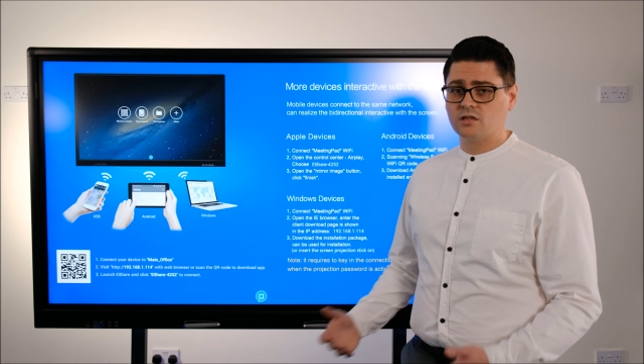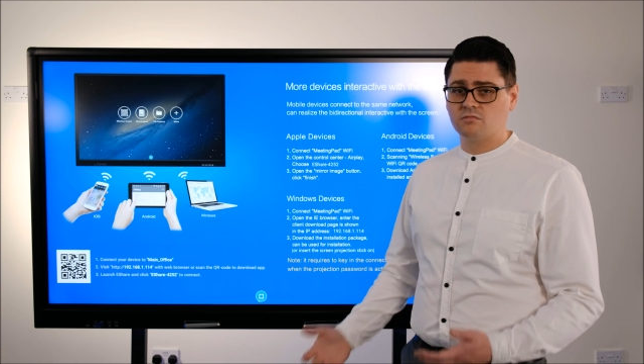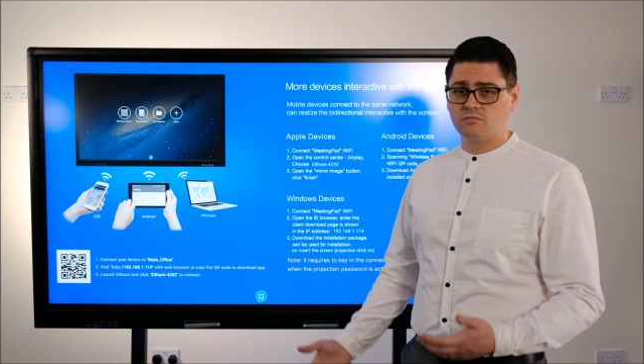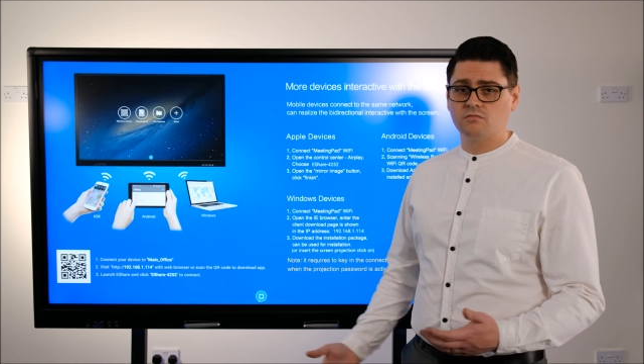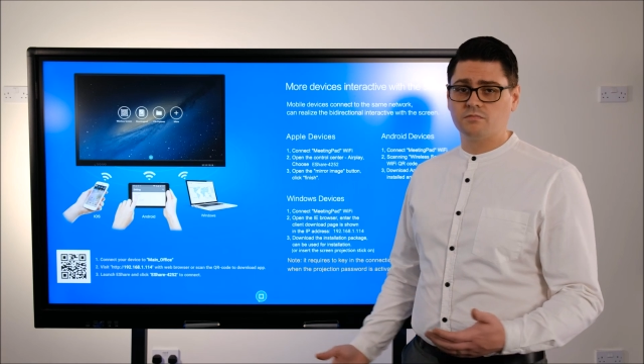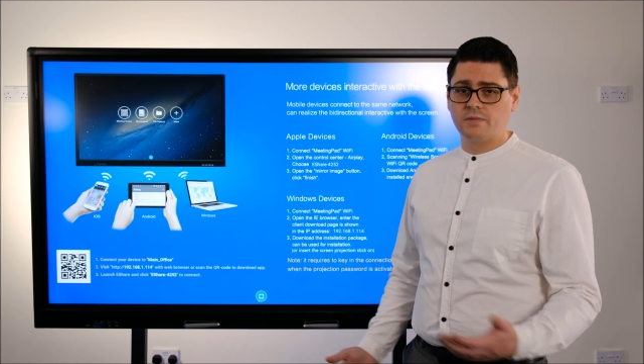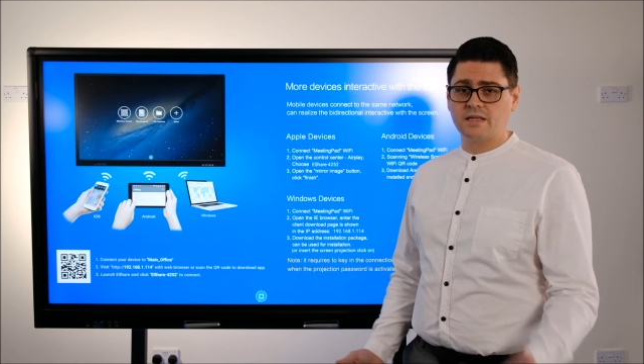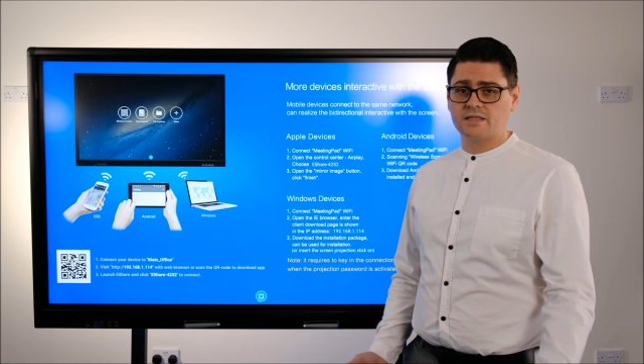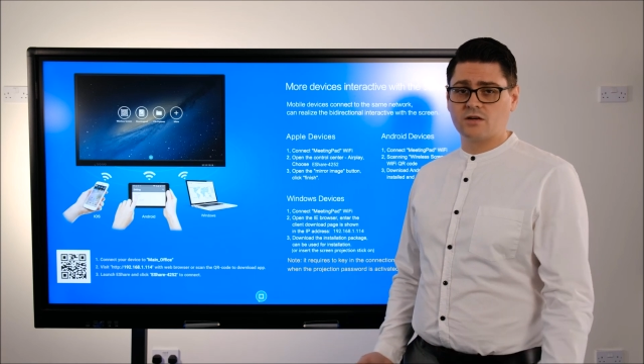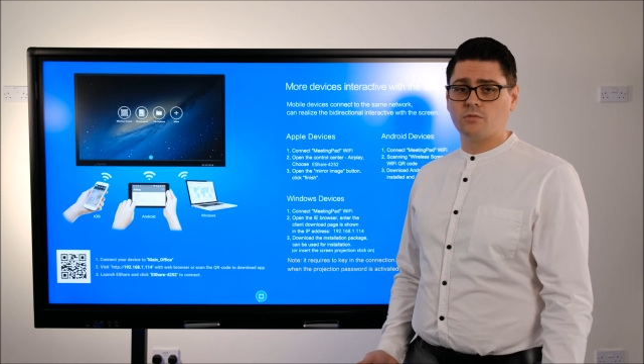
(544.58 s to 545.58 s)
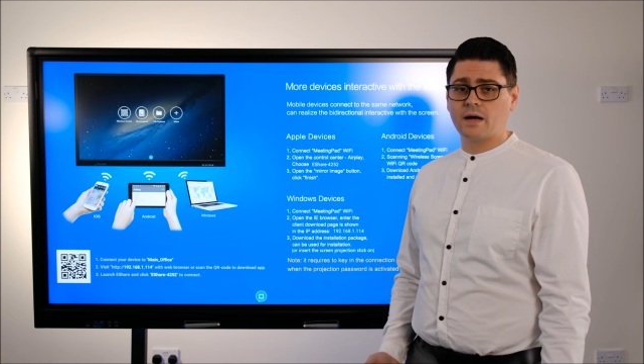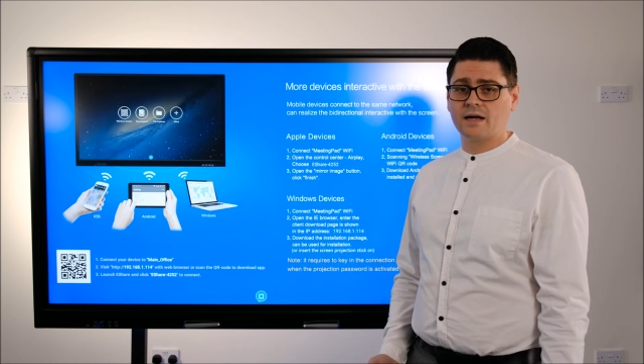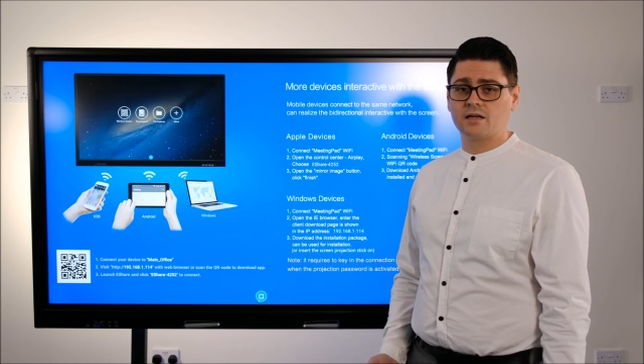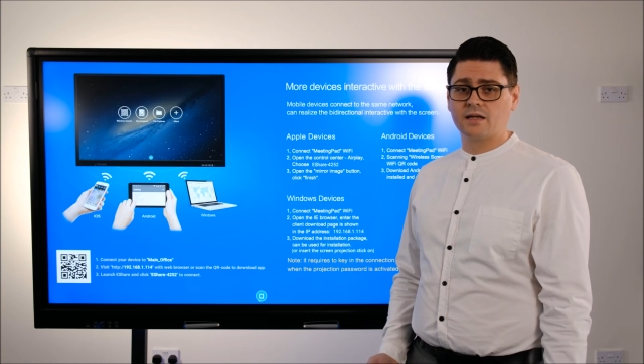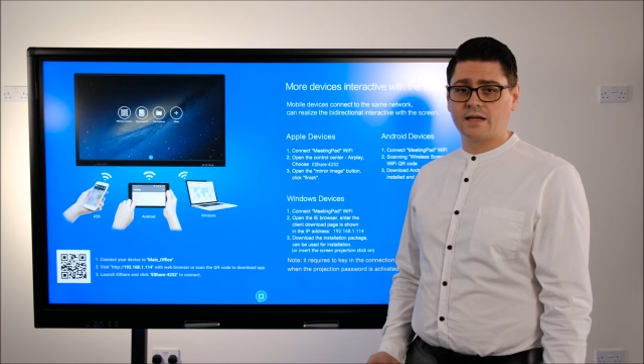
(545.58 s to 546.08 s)
the PC or
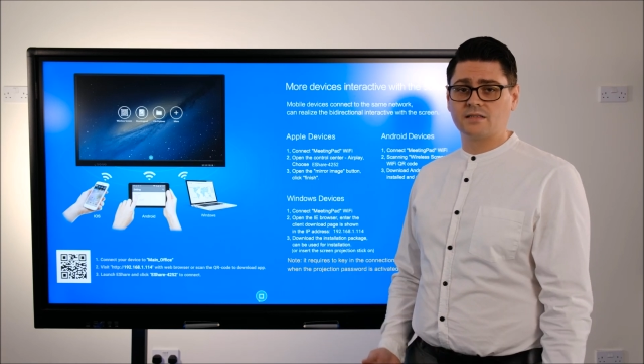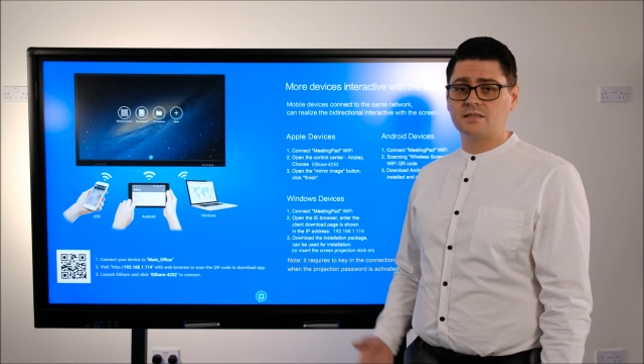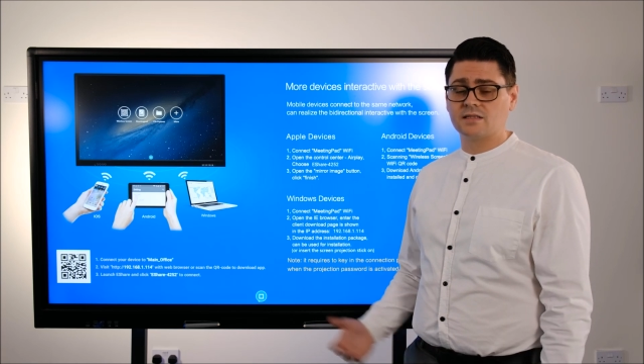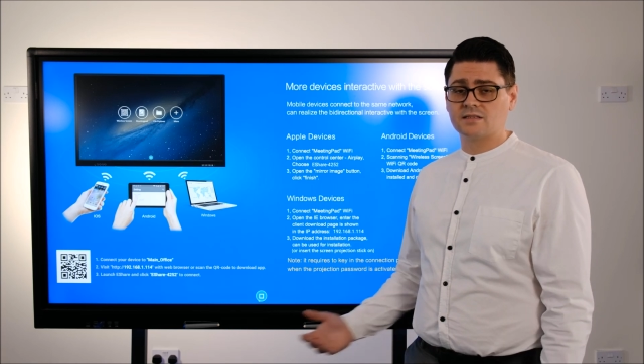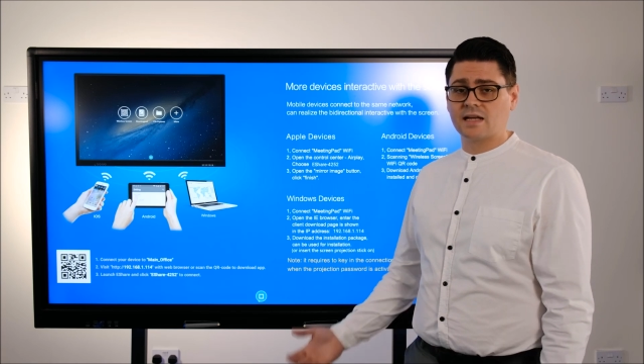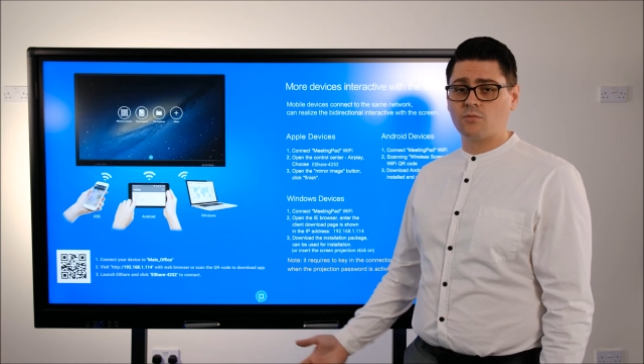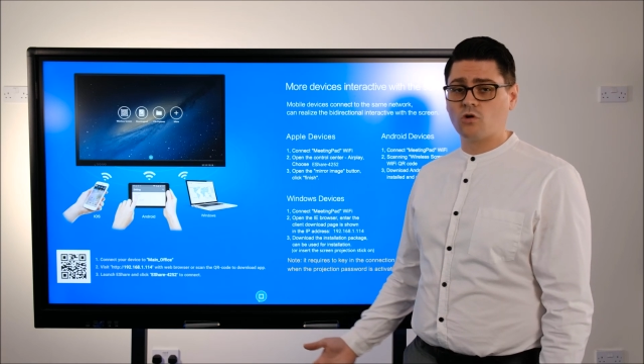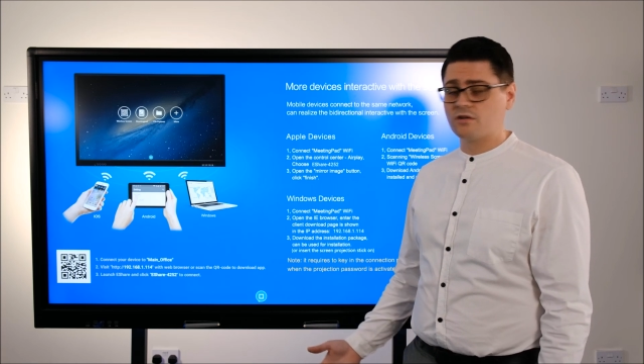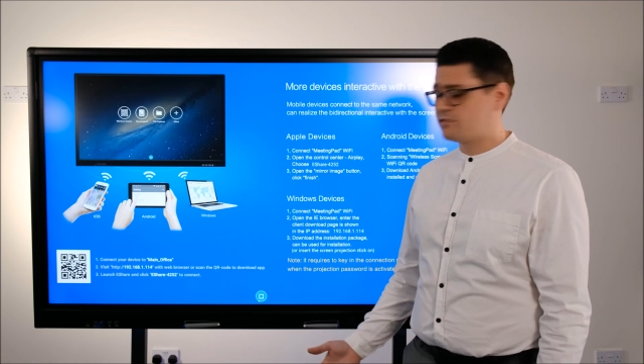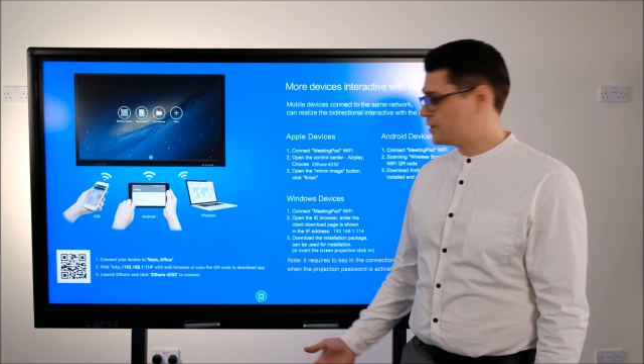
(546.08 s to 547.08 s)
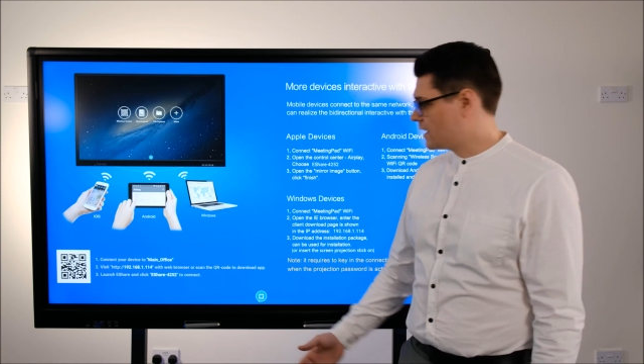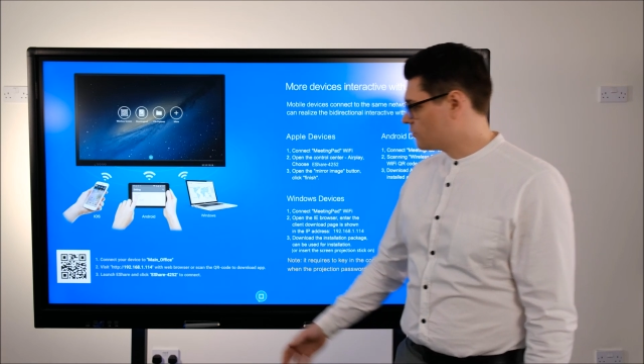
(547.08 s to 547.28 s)
Mac connected to the same Wi-Fi